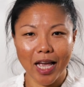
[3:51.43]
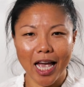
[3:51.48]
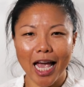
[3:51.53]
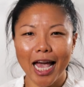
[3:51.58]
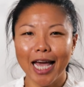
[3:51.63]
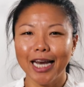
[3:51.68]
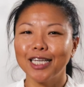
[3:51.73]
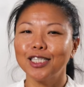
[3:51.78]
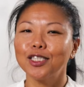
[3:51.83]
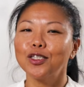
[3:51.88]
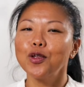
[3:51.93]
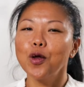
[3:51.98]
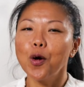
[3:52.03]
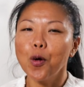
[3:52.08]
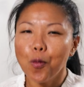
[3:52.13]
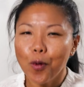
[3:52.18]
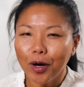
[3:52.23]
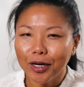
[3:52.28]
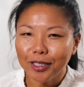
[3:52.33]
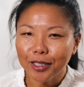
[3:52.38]
it is no
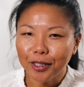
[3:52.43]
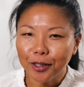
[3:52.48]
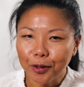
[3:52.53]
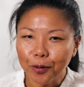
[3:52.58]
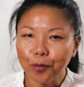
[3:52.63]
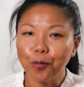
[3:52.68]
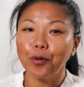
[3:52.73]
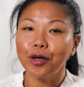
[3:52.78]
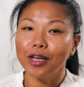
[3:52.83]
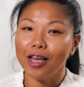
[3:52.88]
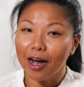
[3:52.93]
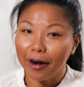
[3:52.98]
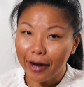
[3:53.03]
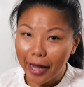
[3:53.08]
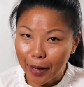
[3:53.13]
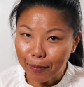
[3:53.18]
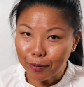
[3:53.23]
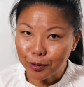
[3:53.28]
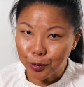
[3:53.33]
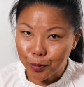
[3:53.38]
wonder we are
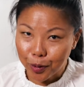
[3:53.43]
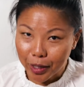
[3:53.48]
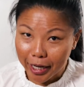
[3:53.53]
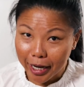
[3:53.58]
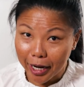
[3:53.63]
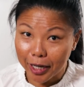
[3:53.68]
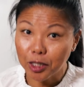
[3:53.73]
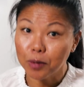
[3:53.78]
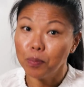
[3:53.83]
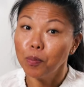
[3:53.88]
able to engage